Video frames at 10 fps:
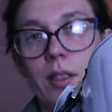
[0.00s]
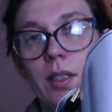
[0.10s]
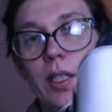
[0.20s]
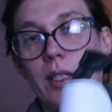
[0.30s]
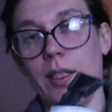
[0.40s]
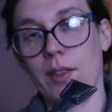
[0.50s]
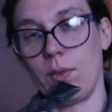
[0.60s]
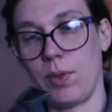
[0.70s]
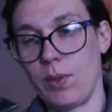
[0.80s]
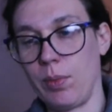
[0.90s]
did this
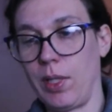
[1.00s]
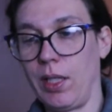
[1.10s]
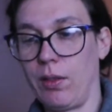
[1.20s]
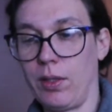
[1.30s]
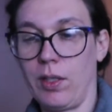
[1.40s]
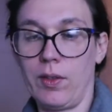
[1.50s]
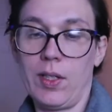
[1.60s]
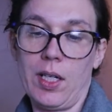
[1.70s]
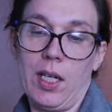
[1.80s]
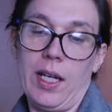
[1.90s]
wasn't playing around.
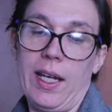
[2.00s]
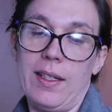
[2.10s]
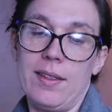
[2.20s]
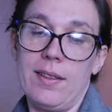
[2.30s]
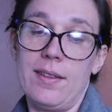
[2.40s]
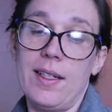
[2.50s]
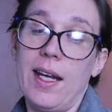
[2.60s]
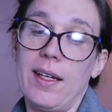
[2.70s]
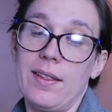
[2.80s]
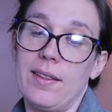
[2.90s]
It's a
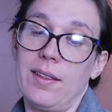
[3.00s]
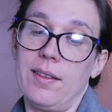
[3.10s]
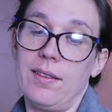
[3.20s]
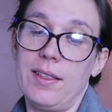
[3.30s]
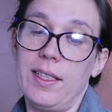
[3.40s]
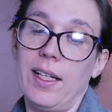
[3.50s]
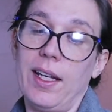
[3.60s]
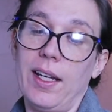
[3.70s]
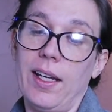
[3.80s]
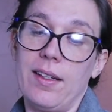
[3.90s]
Dasein,
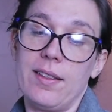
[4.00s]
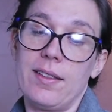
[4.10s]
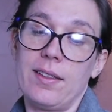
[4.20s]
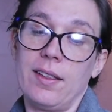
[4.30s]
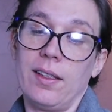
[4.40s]
D-A-S-E-I-N.